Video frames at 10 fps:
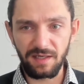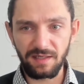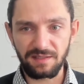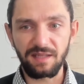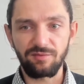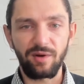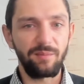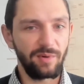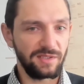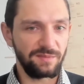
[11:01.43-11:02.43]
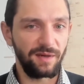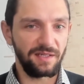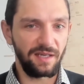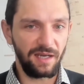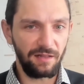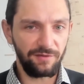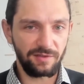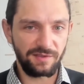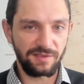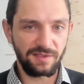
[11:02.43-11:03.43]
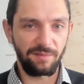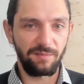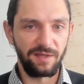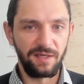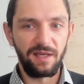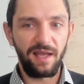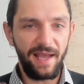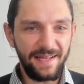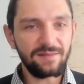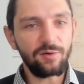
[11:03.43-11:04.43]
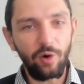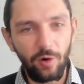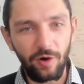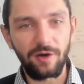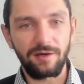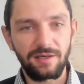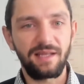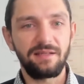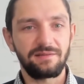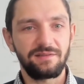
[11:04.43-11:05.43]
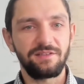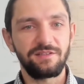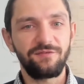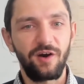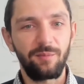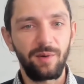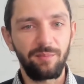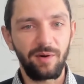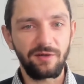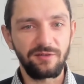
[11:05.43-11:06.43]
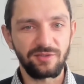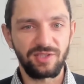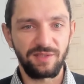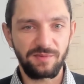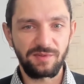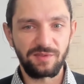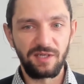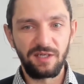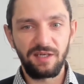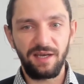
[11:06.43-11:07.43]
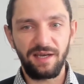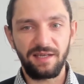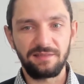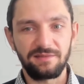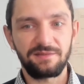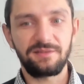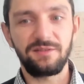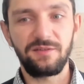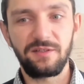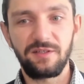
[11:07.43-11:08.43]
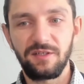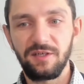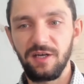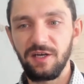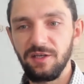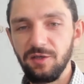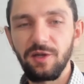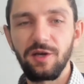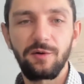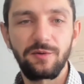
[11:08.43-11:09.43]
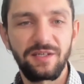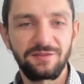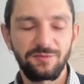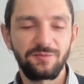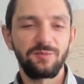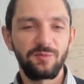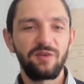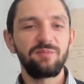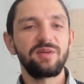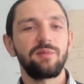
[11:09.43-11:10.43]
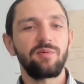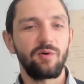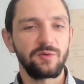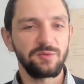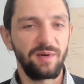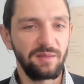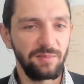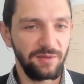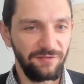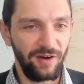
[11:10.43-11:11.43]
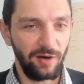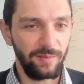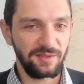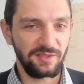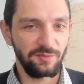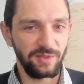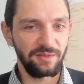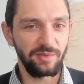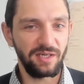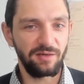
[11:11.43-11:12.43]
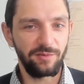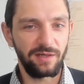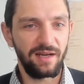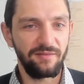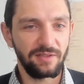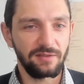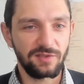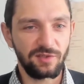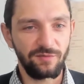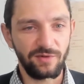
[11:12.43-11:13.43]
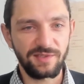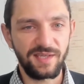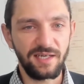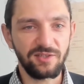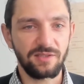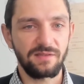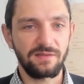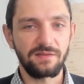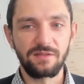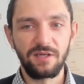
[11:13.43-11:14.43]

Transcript: get reimbursed by the healthcare system, and or get in the pharma partnerships. And you know that we've been approached by big pharmas, and we're having these conversations.